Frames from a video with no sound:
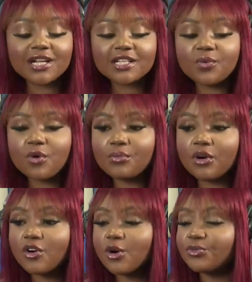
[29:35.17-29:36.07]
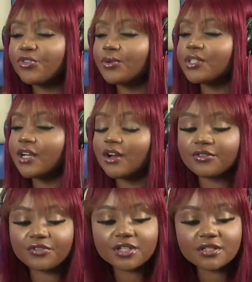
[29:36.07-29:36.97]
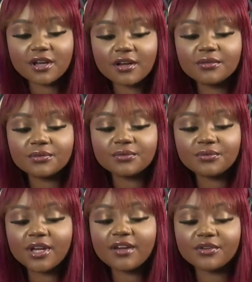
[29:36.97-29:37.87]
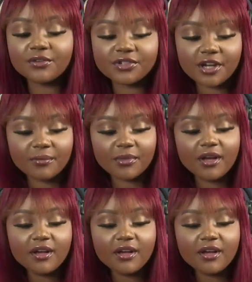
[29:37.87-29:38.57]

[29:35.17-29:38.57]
Should I take one more call before we take our freestyle? We have enough time.